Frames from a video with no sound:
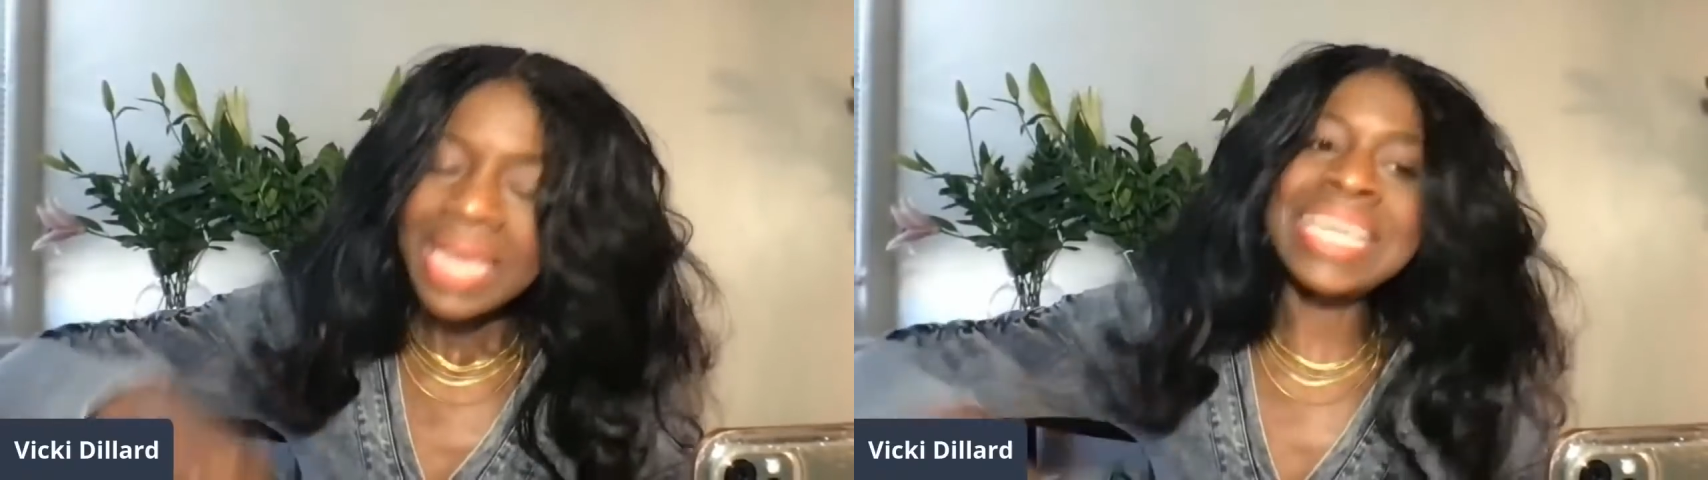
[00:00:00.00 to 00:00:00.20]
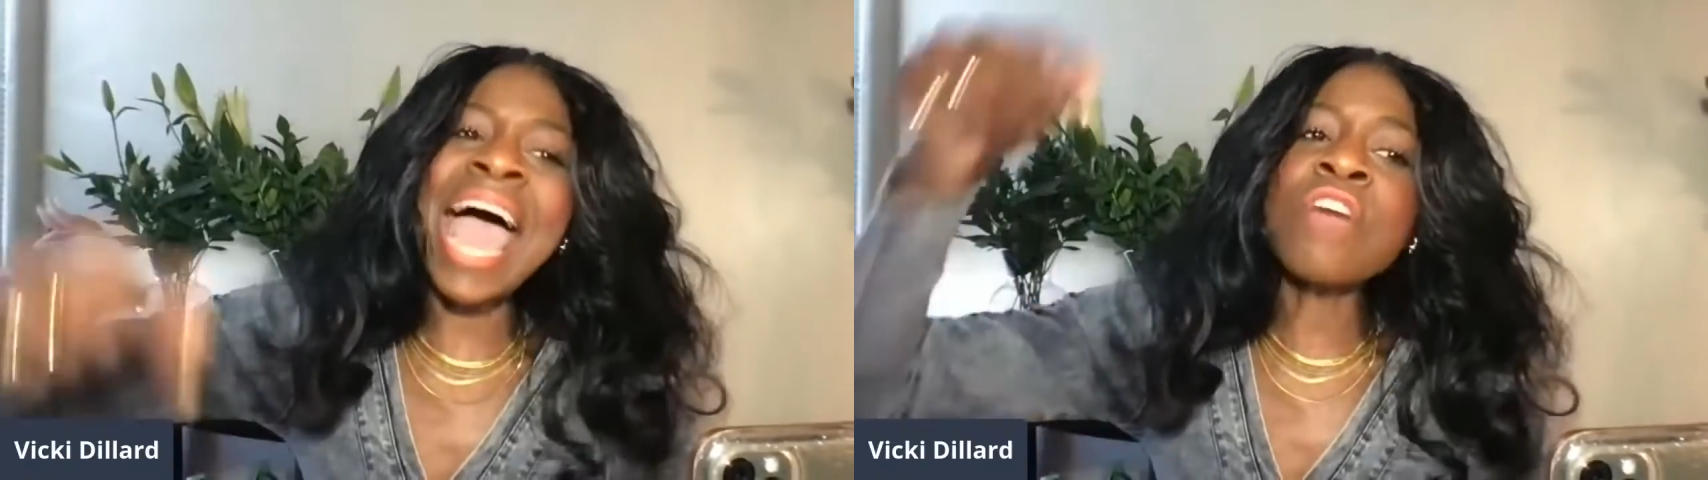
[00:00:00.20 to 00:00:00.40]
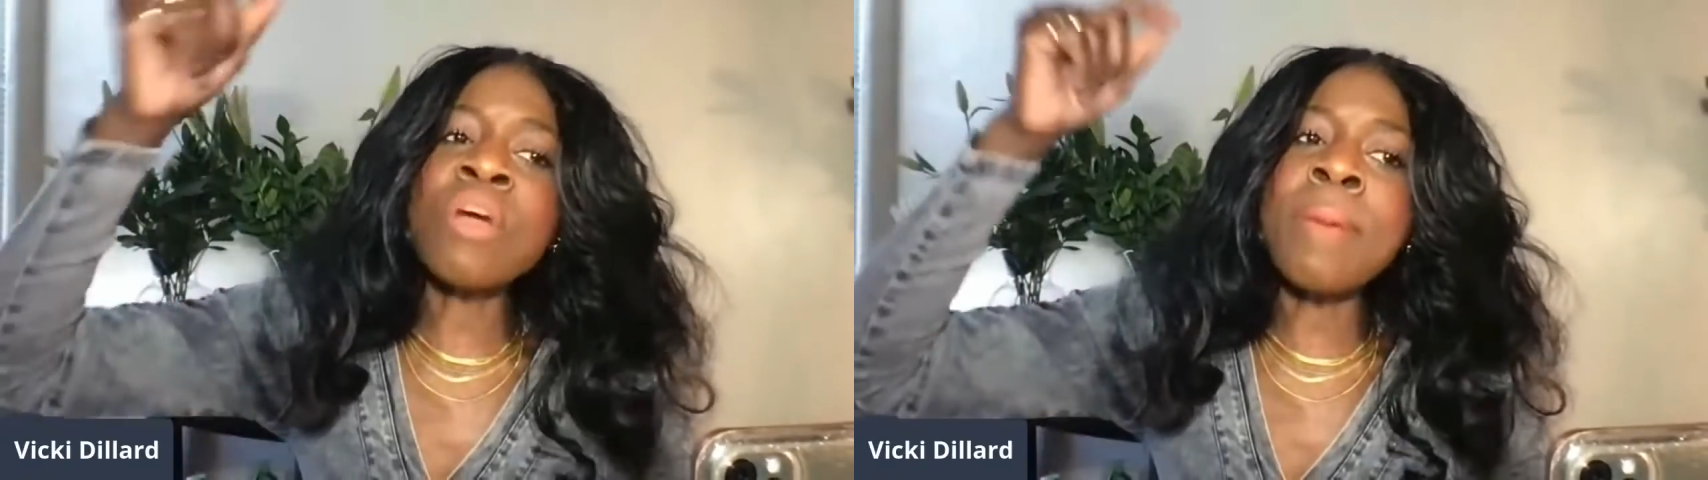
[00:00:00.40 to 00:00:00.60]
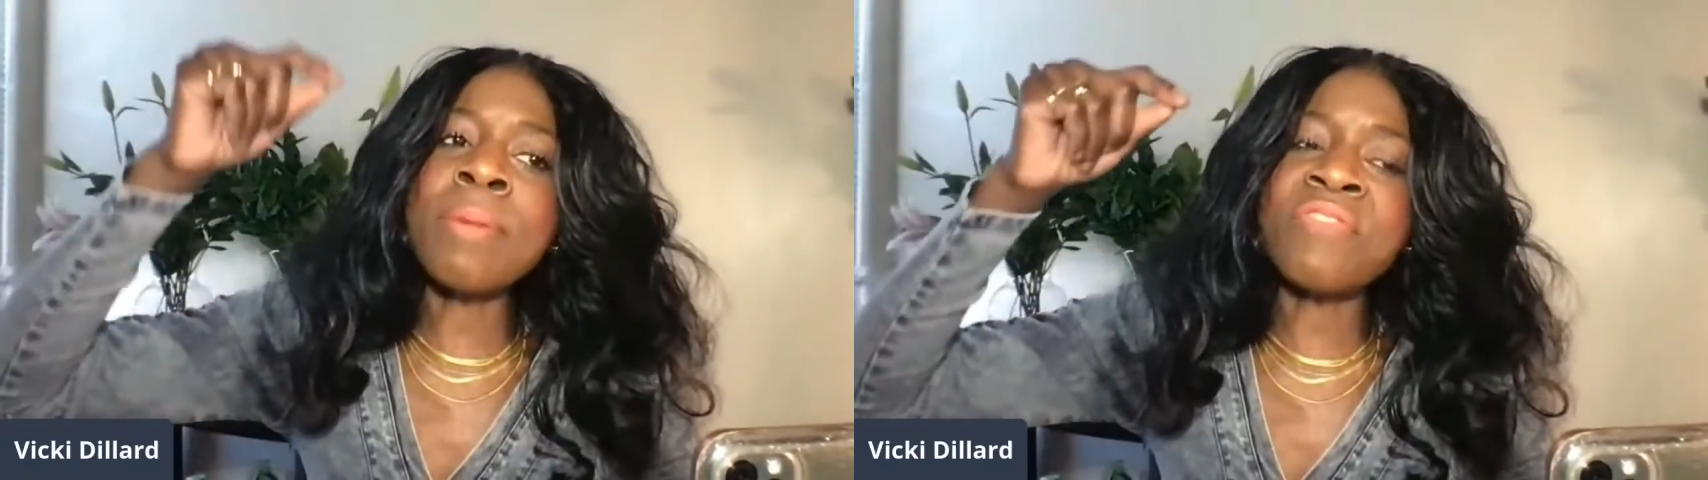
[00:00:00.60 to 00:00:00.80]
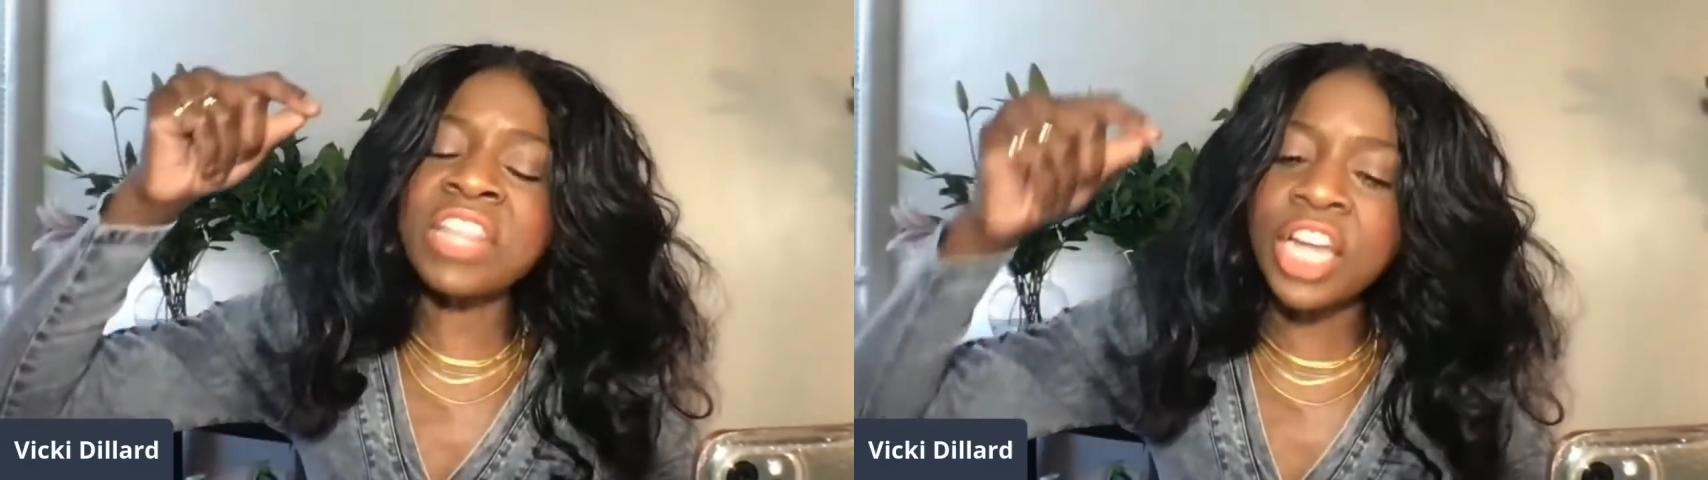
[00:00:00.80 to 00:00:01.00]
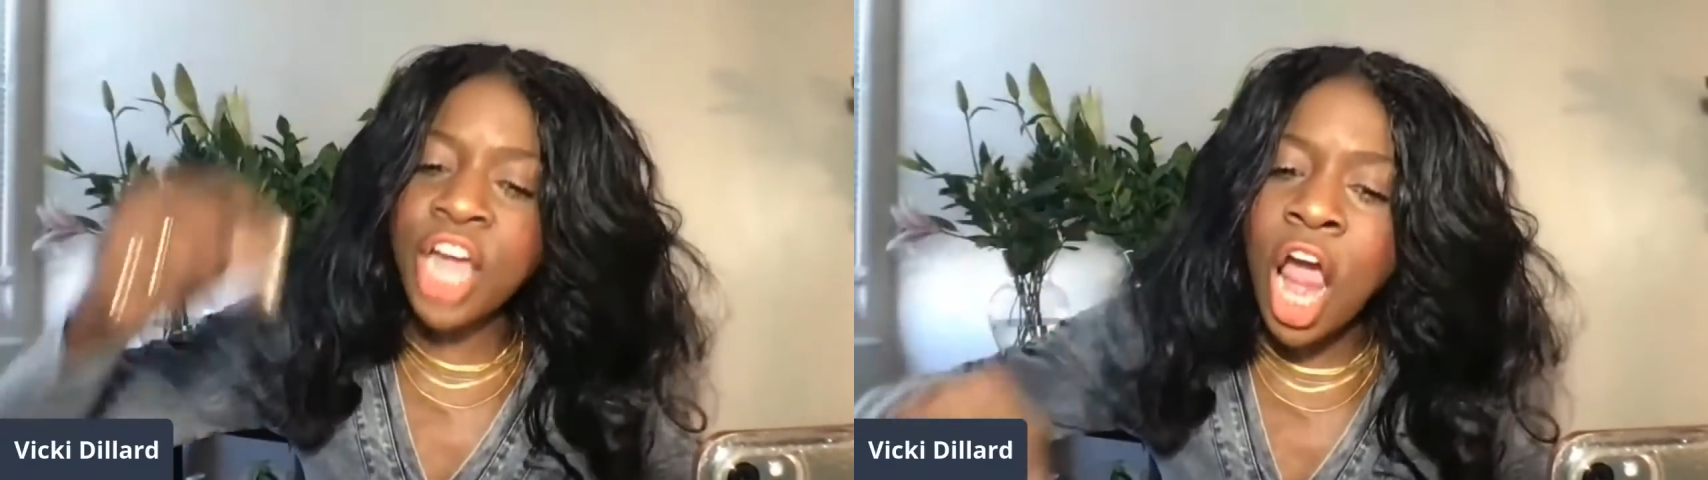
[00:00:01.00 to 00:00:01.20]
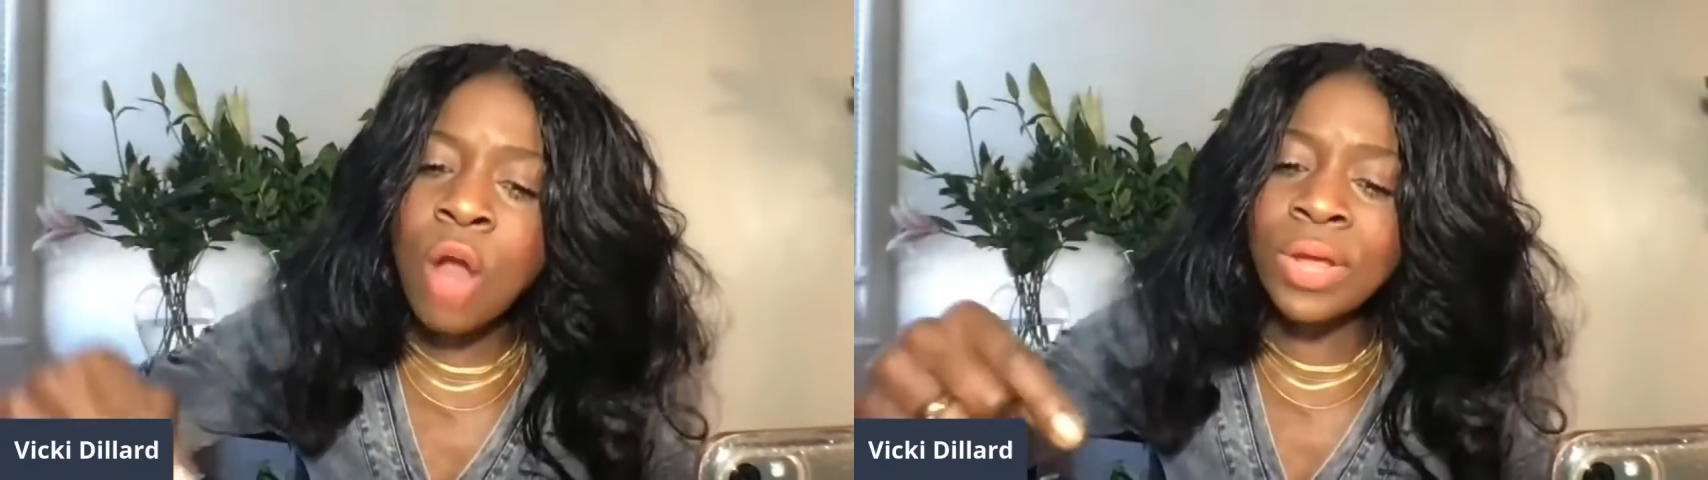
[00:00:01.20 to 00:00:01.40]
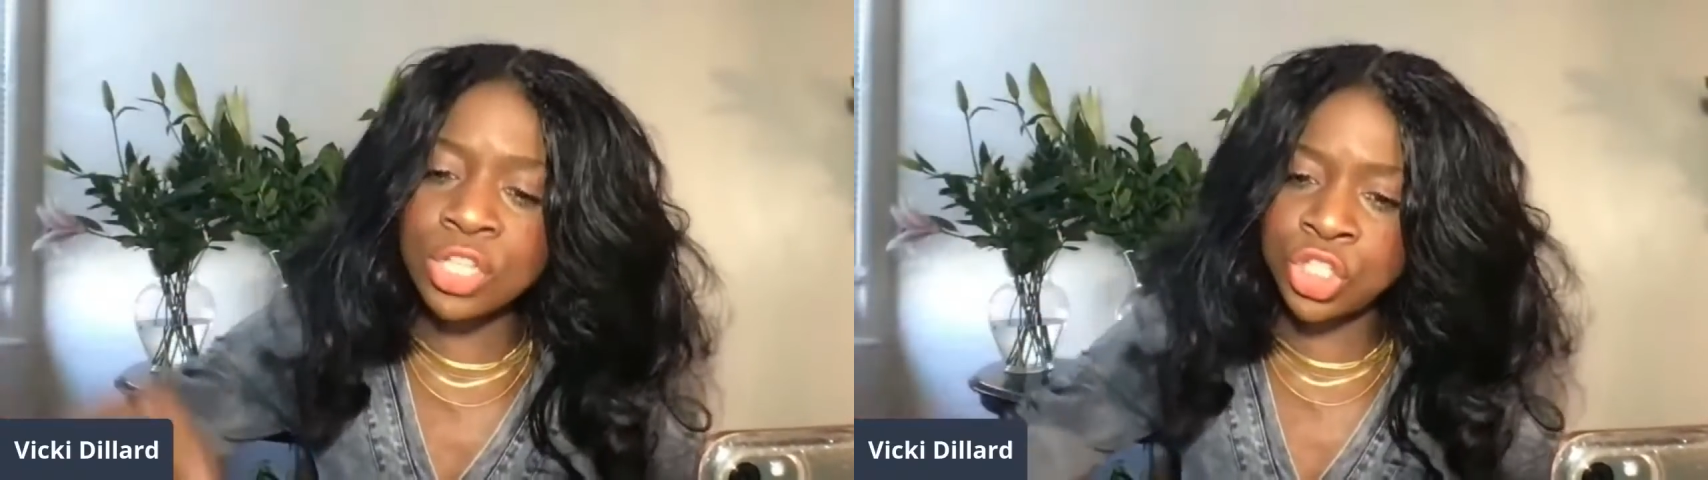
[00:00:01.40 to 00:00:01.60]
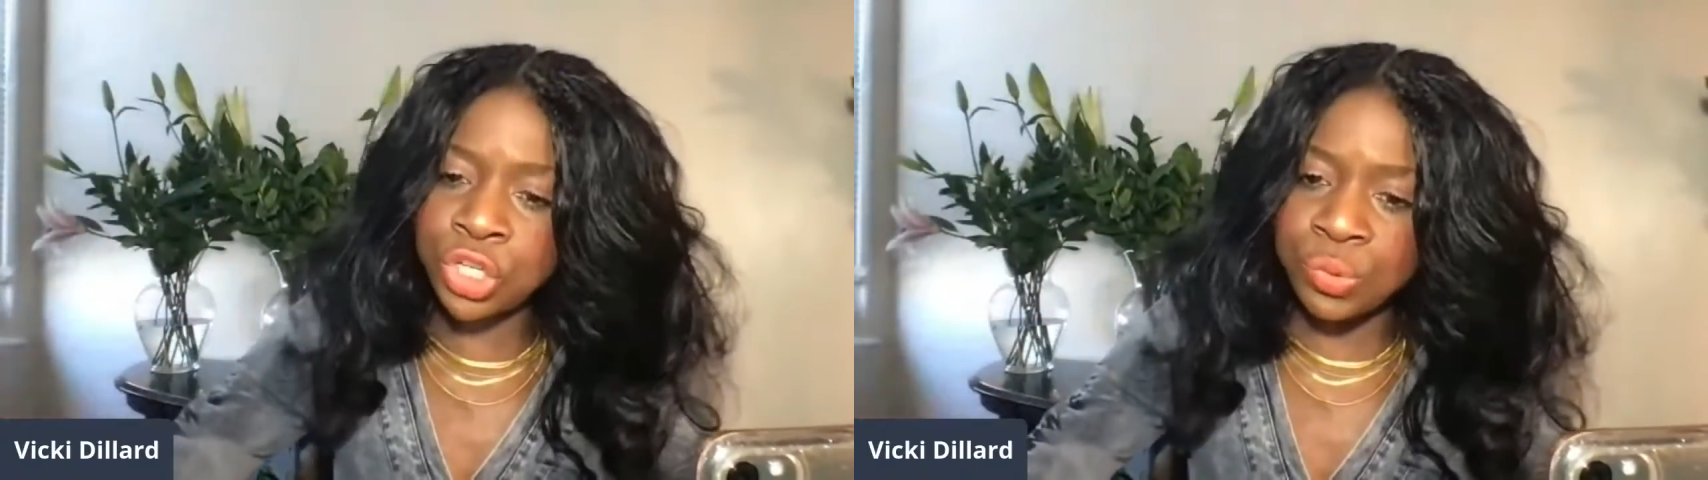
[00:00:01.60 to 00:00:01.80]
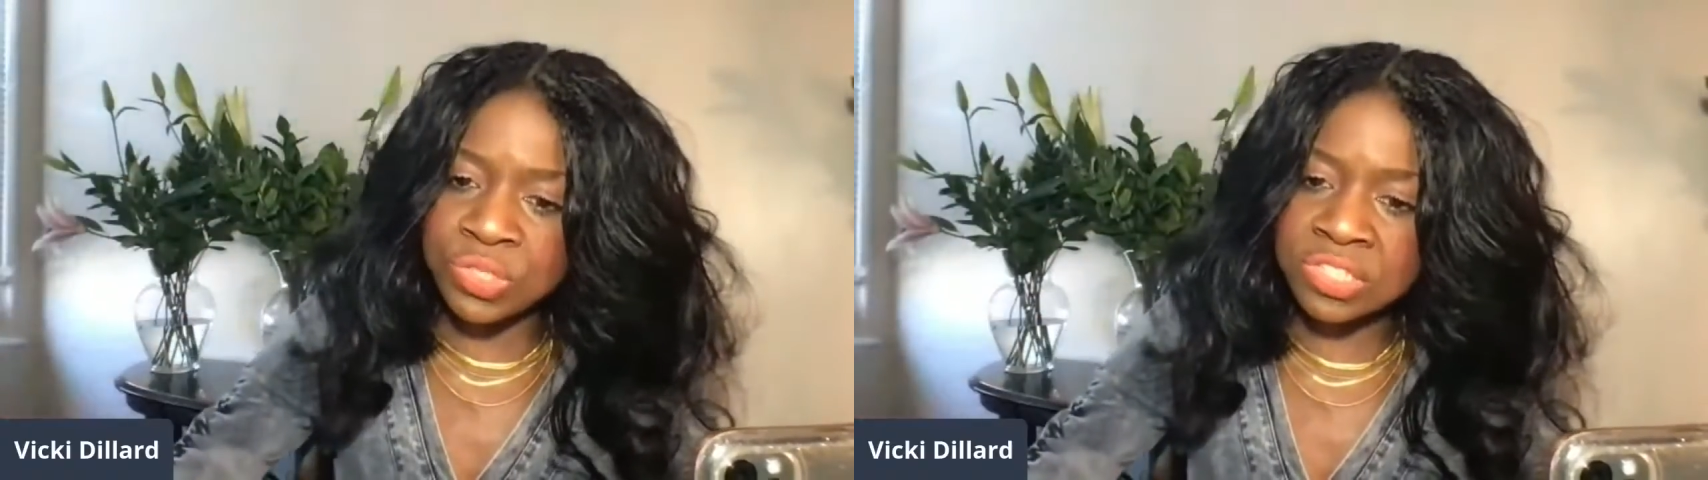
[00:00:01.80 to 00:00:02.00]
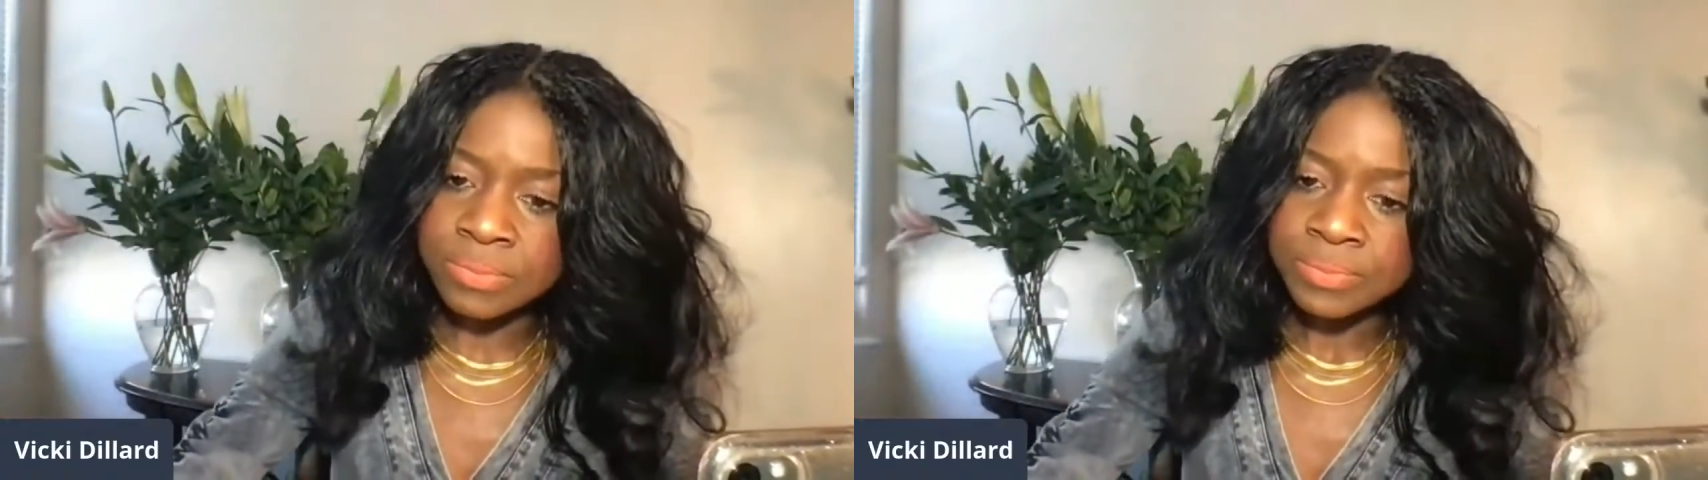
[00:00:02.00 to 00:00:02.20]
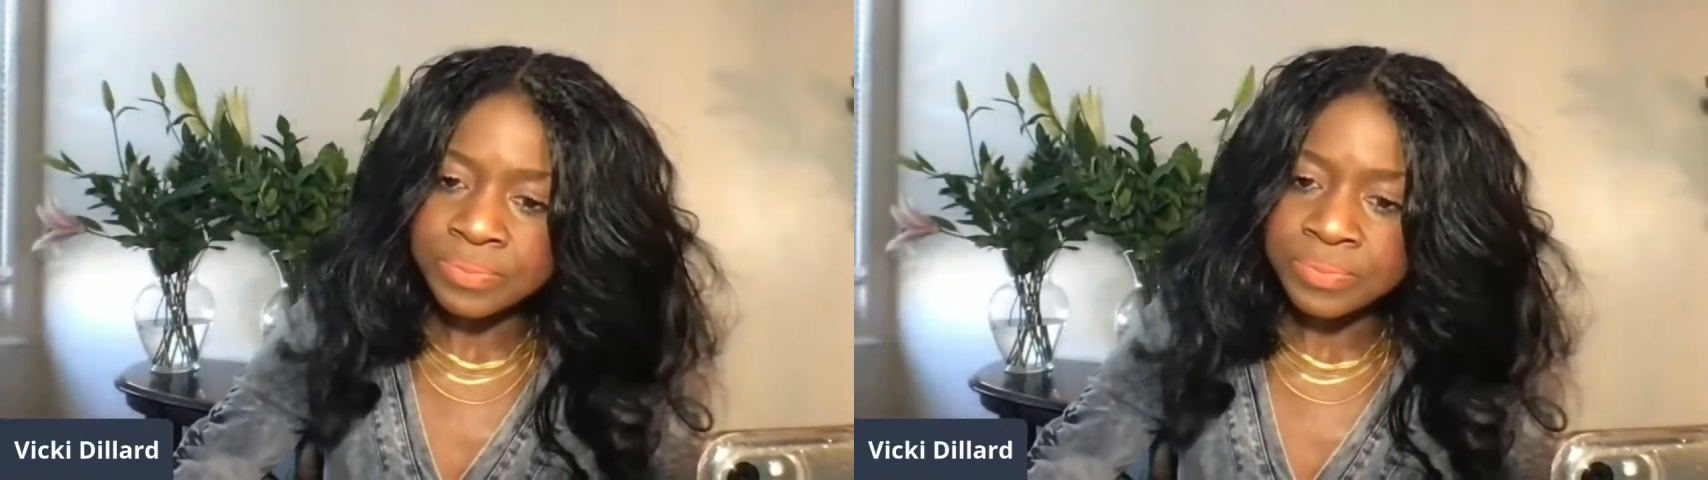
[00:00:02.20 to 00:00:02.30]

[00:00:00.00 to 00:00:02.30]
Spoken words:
Y'all remember for the current juice.